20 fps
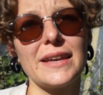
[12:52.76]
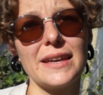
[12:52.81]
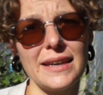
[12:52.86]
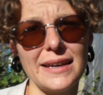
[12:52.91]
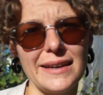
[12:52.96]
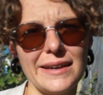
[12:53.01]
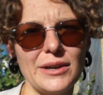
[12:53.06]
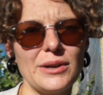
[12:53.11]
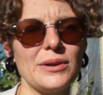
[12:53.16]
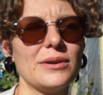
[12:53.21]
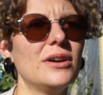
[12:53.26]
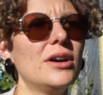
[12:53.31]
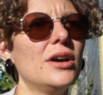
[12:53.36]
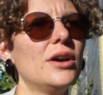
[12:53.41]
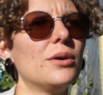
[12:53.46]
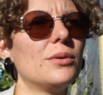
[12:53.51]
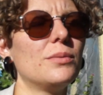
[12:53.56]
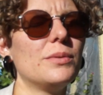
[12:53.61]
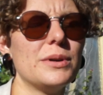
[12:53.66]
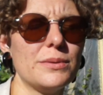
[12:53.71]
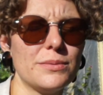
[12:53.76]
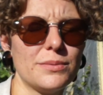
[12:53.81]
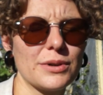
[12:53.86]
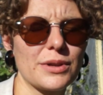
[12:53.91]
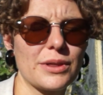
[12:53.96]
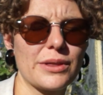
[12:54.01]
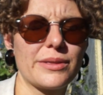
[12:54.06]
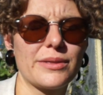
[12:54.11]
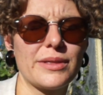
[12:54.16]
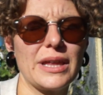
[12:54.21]
Here we were
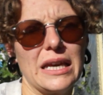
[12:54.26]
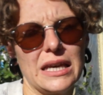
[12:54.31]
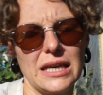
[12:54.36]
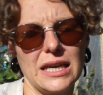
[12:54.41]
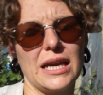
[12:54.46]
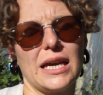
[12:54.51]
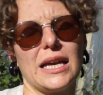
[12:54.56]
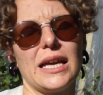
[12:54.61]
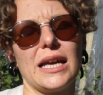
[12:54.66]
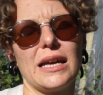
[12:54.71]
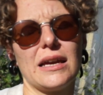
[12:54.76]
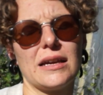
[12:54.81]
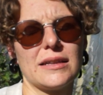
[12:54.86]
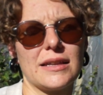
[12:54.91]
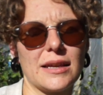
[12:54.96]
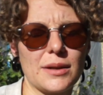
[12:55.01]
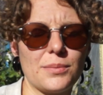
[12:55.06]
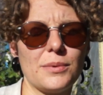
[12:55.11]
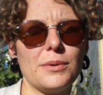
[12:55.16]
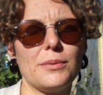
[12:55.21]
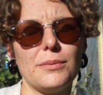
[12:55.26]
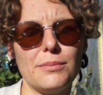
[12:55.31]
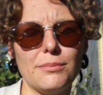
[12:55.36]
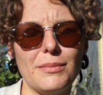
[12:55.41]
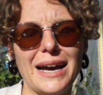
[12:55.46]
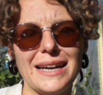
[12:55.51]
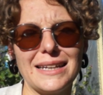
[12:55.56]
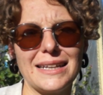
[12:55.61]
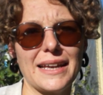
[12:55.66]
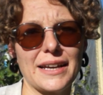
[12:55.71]
thinking that we
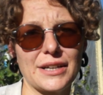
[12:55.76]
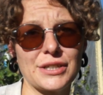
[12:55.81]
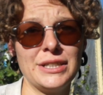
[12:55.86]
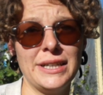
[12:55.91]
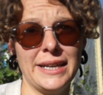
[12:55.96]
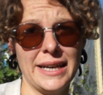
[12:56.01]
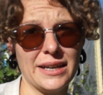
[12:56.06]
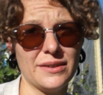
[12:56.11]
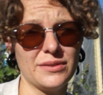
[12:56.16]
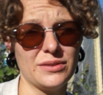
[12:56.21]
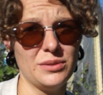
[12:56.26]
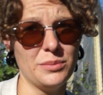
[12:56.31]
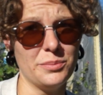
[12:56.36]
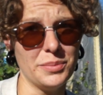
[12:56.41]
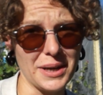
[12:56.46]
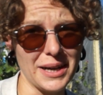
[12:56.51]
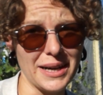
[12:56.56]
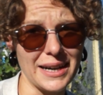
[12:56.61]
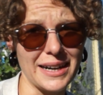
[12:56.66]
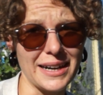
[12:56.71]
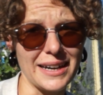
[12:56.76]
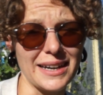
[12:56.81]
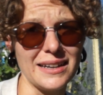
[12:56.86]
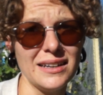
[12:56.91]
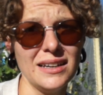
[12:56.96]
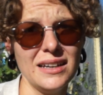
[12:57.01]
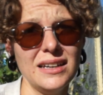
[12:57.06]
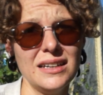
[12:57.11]
might actually have to buy